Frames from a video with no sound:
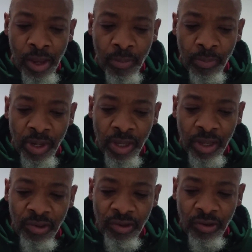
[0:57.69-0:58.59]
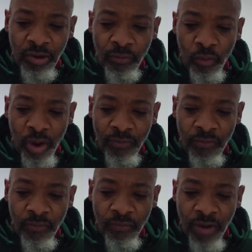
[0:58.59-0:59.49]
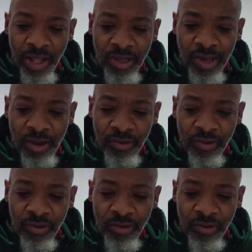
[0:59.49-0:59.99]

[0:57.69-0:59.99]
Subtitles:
in many instances, for a volatile